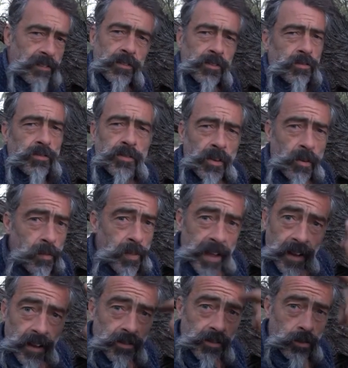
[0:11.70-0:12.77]
still
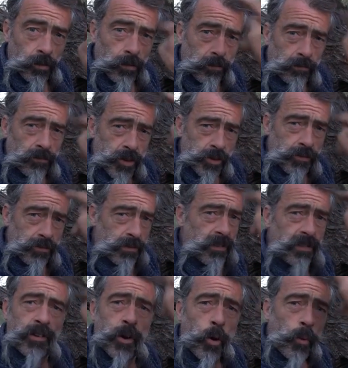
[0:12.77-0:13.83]
thing is still just
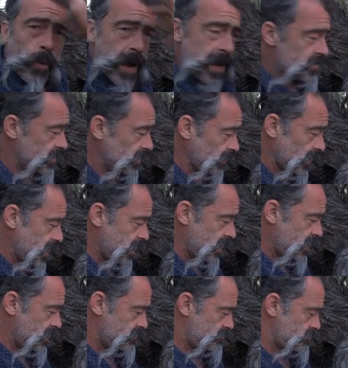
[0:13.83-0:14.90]

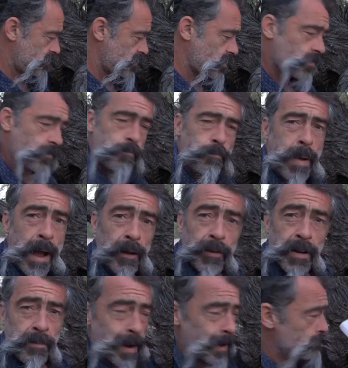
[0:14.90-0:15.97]
crazily
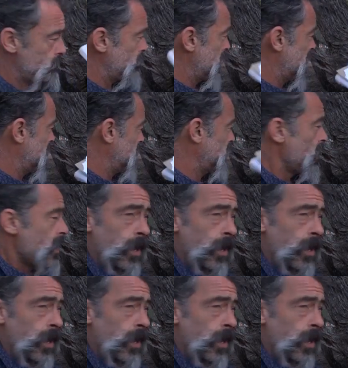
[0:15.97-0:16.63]
pounding my brain.